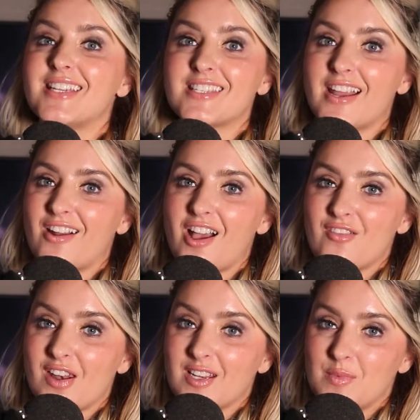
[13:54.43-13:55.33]
desire off
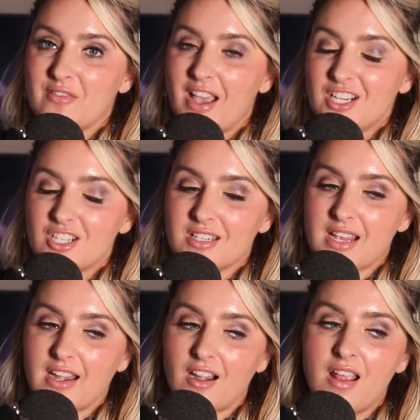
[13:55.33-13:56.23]
and on to be a fashion
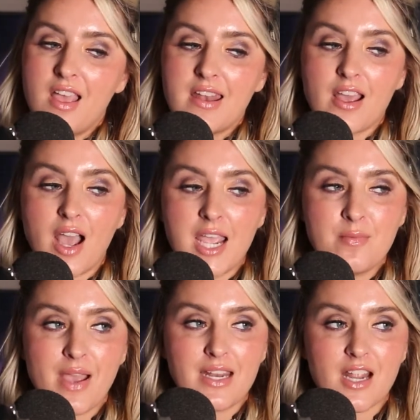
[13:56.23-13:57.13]
designer. Now, I
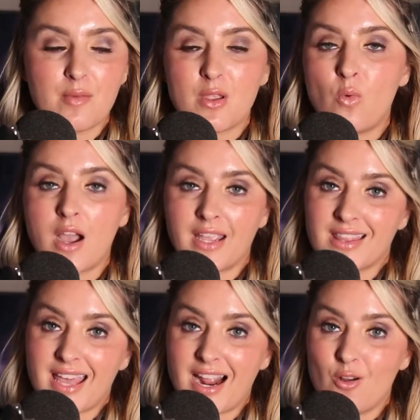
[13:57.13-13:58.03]
might not be
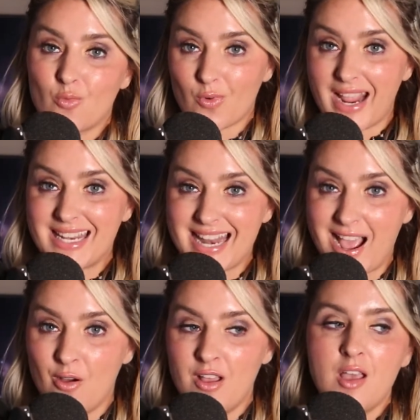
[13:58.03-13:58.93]
walking that out right
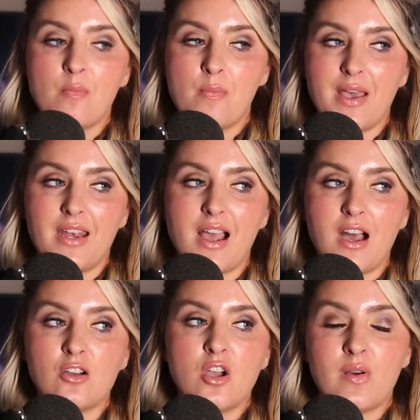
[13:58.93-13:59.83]
now, but
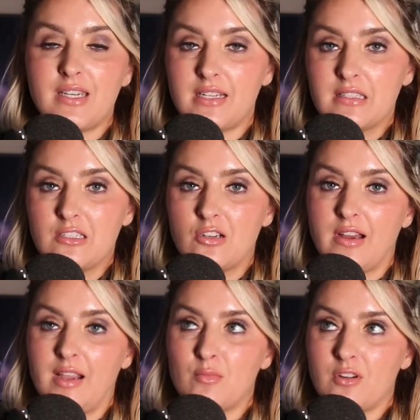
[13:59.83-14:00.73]
I'll go on
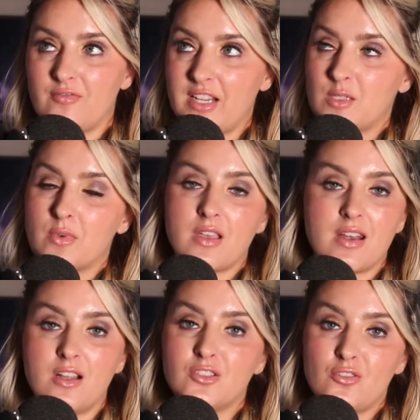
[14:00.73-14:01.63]
Instagram or Facebook
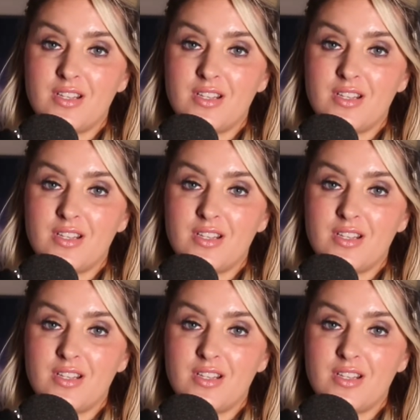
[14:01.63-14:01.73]
and I'll do